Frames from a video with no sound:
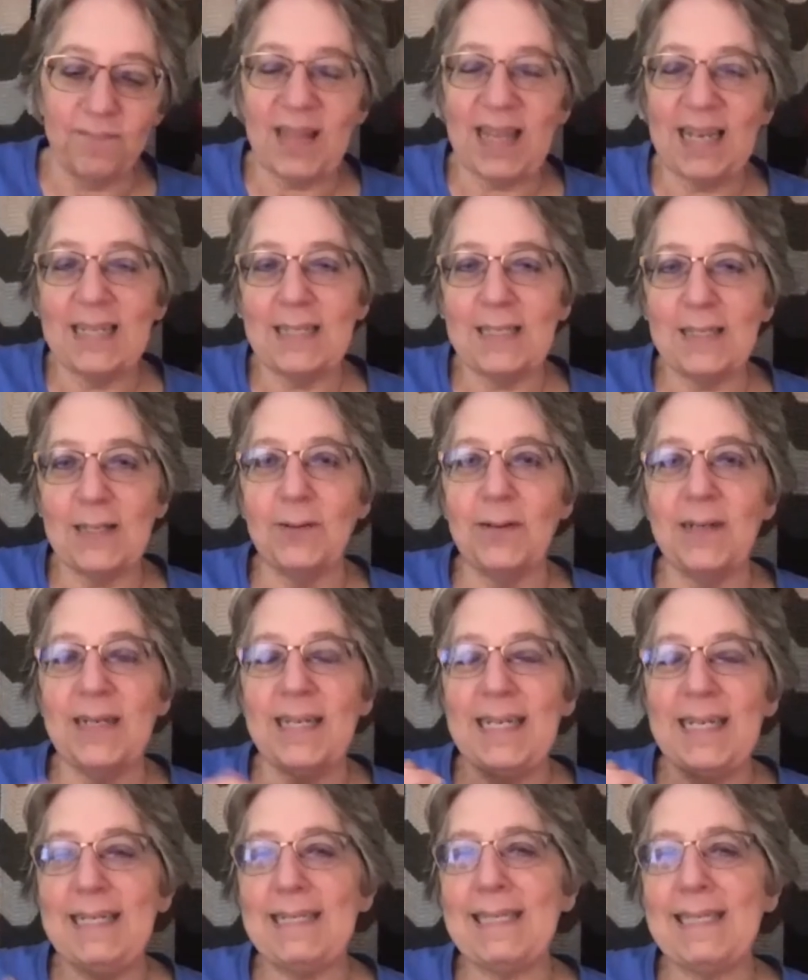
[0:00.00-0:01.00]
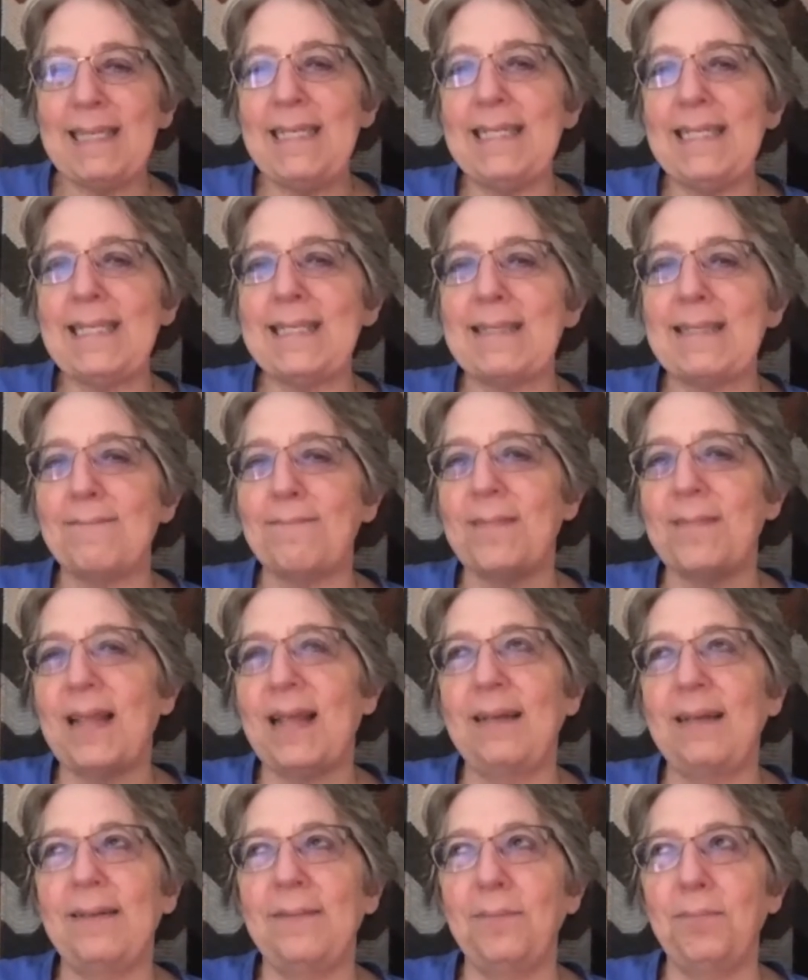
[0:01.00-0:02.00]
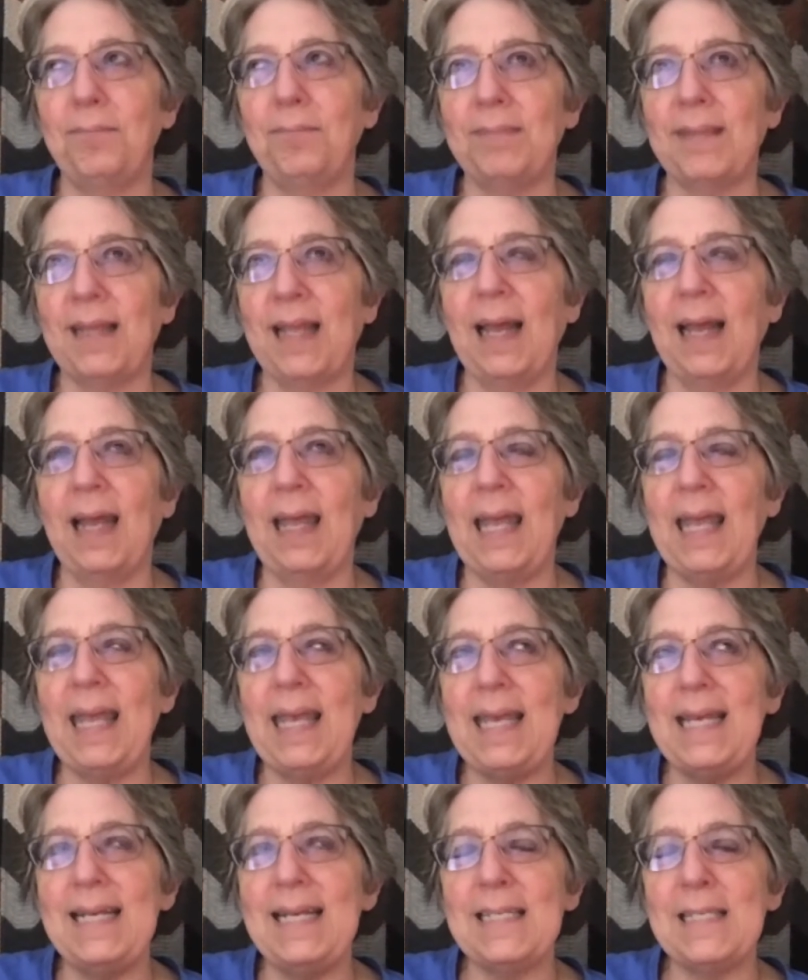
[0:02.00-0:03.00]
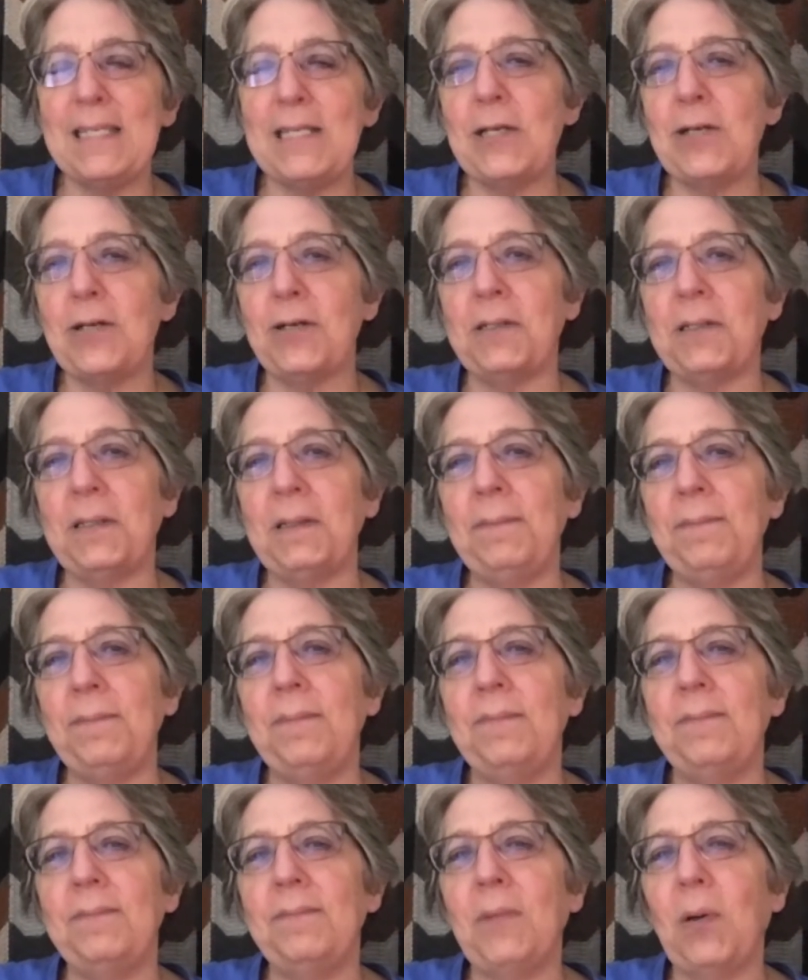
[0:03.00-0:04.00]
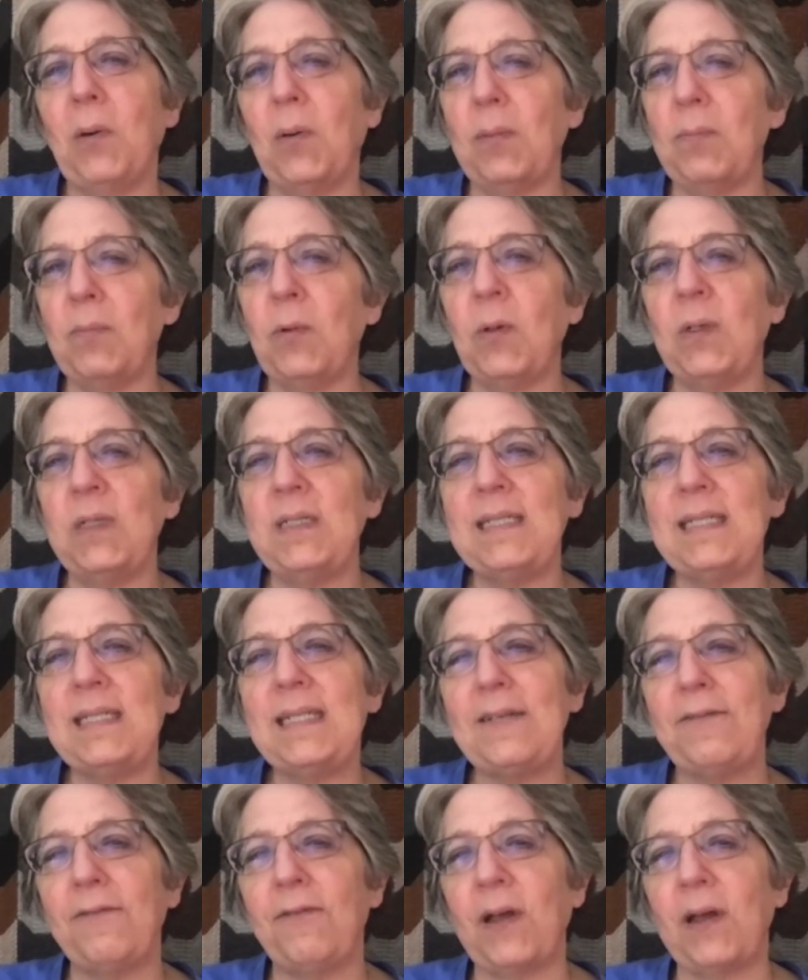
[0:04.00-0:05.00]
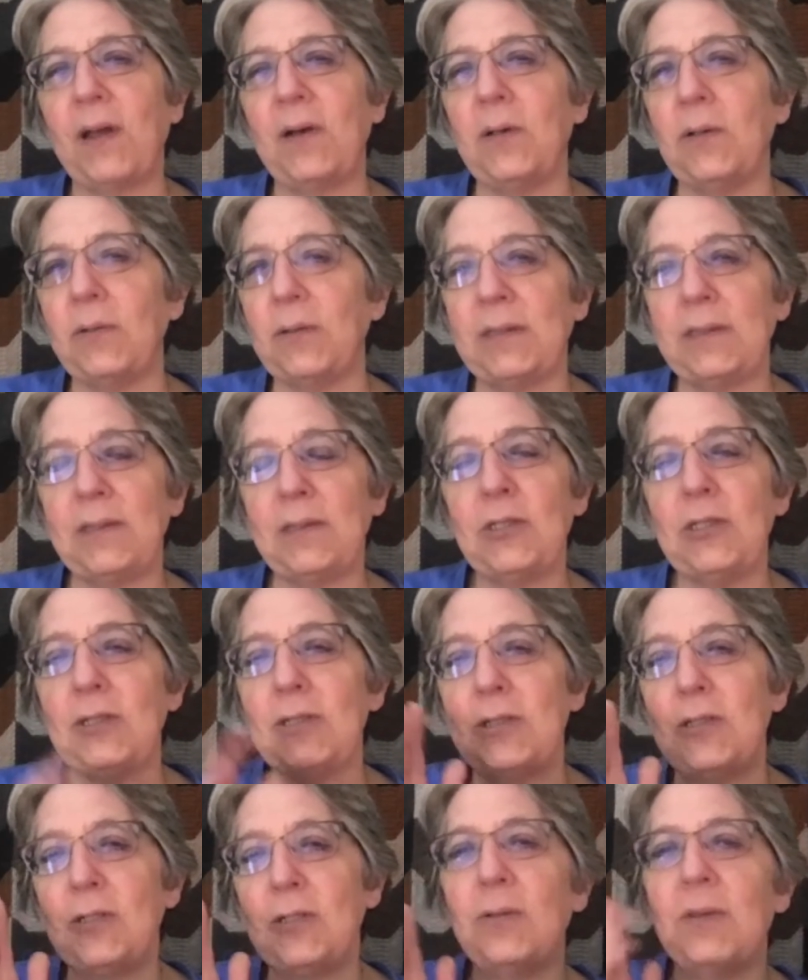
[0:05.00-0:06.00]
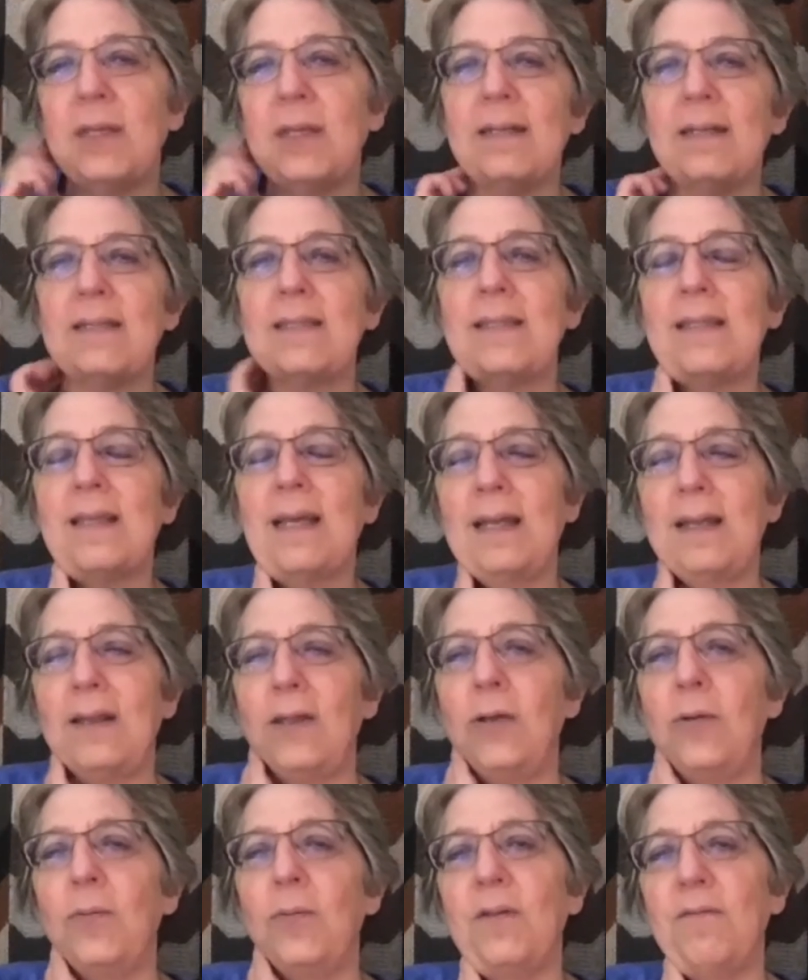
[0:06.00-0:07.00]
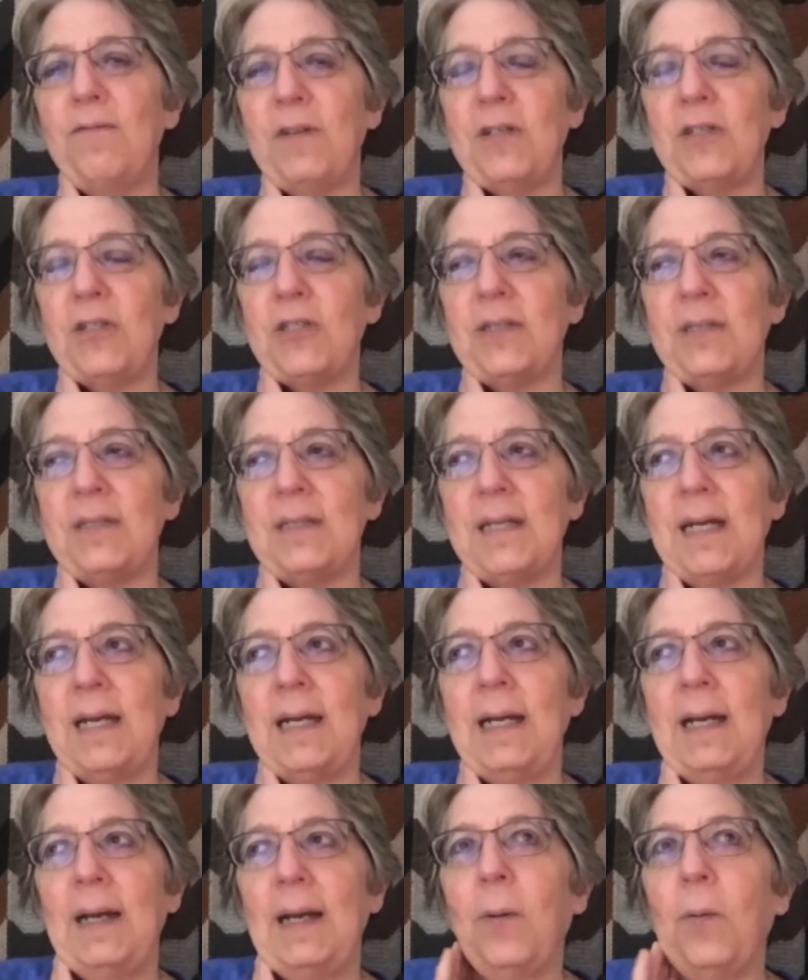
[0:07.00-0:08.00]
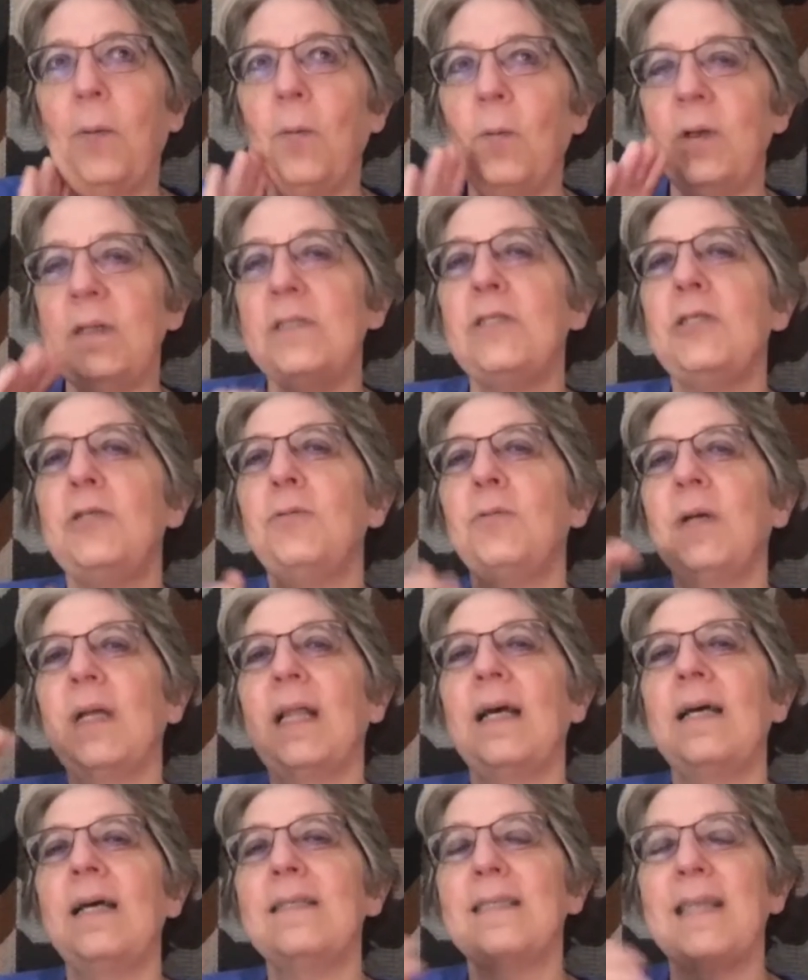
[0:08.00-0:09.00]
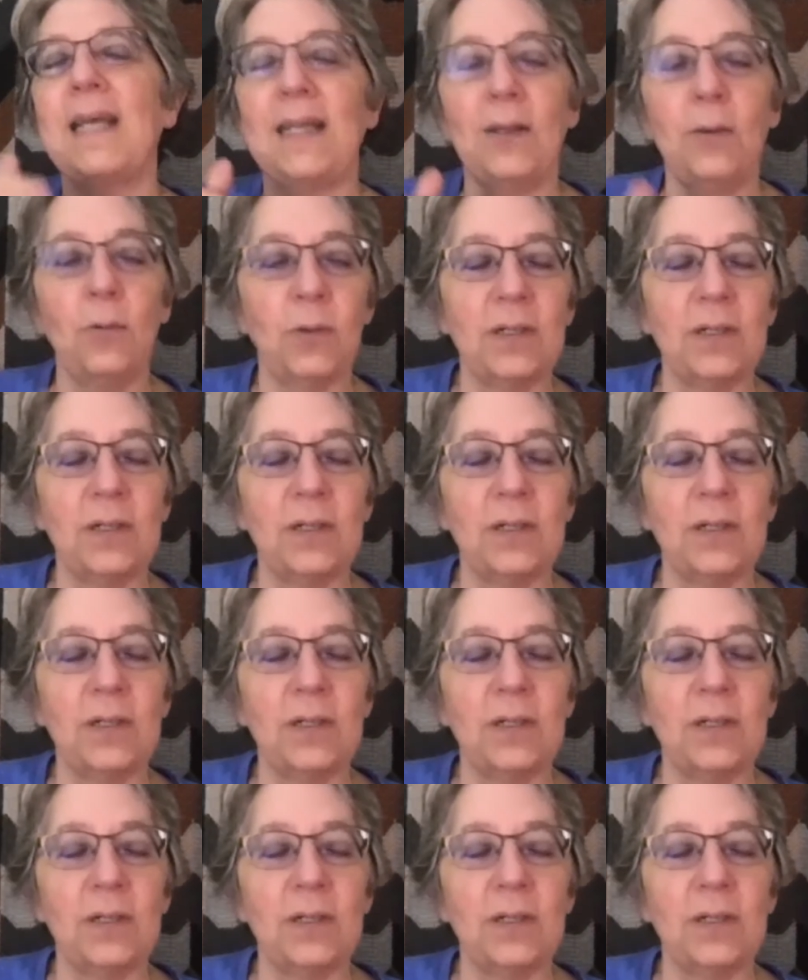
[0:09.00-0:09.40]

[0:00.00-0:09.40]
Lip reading: So is this easier or more difficult to do this than you envisioned once you realized that you